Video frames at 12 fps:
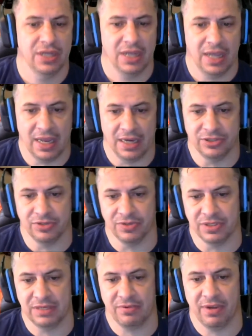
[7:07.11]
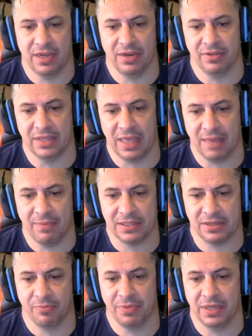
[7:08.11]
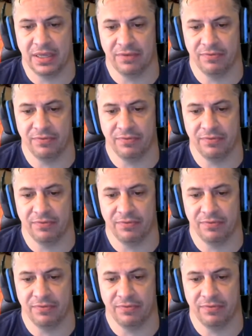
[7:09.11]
and as you can see right here, the MSRP